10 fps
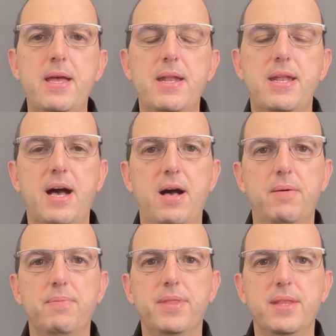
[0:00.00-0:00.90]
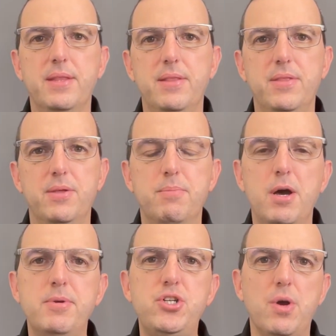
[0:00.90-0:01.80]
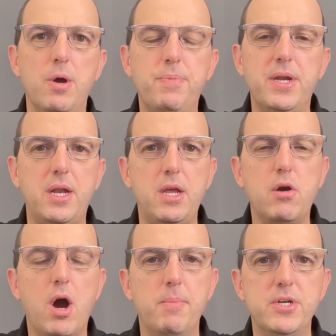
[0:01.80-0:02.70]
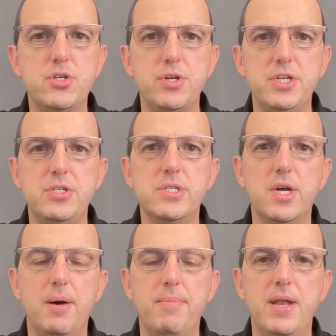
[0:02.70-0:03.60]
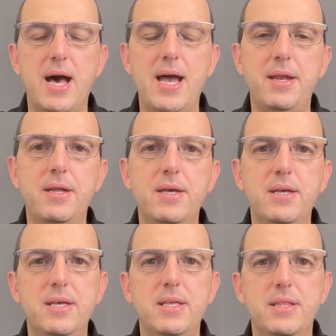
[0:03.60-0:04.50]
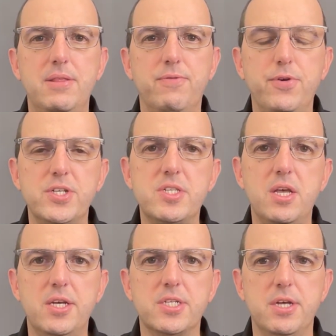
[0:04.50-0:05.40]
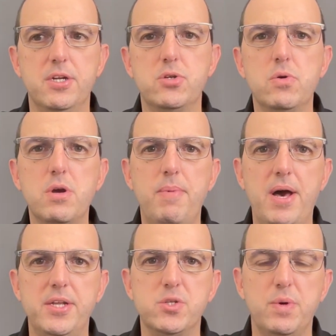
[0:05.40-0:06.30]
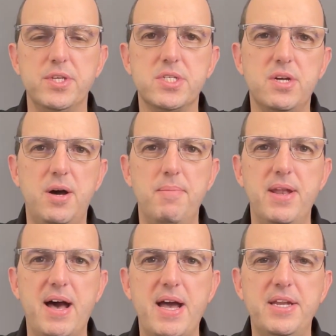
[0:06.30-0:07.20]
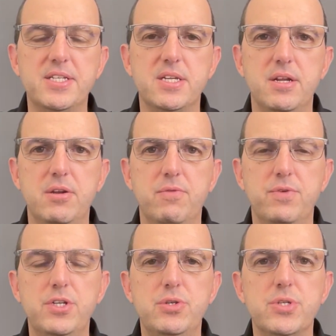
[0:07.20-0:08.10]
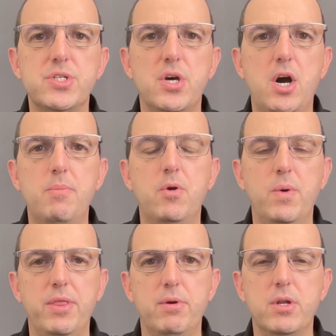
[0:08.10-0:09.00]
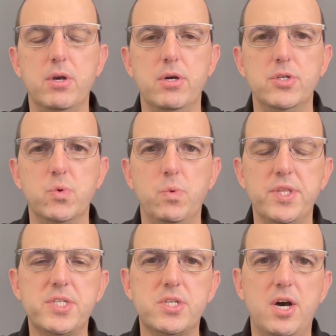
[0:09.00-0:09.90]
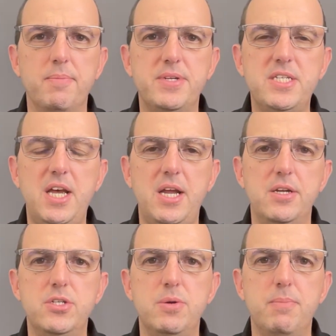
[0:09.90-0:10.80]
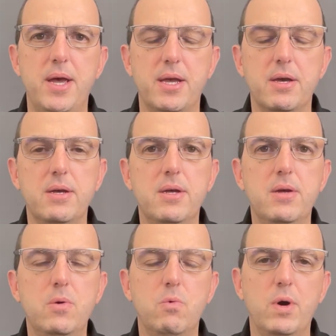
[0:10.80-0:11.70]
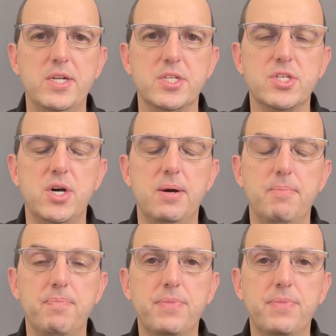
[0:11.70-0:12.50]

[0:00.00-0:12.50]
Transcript: Now, the moment you open any commentary to Psalm 9, the first thing it's going to talk about is whether Psalm 9 is an individual psalm or whether it goes with Psalm 10 to make one psalm.